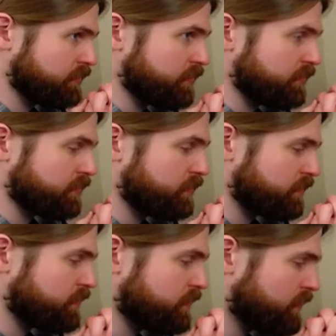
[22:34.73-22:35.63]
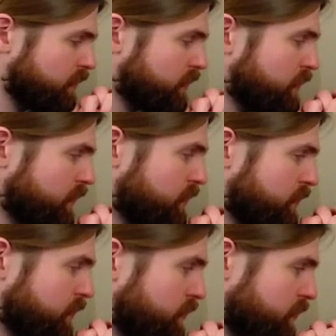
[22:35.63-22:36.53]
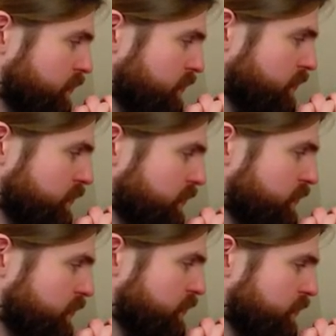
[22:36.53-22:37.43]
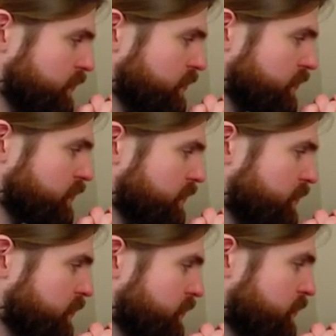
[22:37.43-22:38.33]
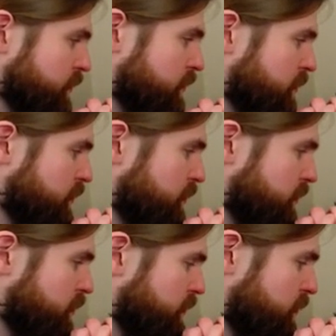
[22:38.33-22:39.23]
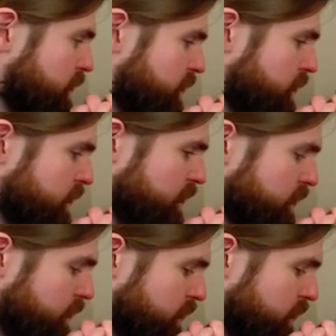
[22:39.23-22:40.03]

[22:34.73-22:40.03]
The person shown says nothing.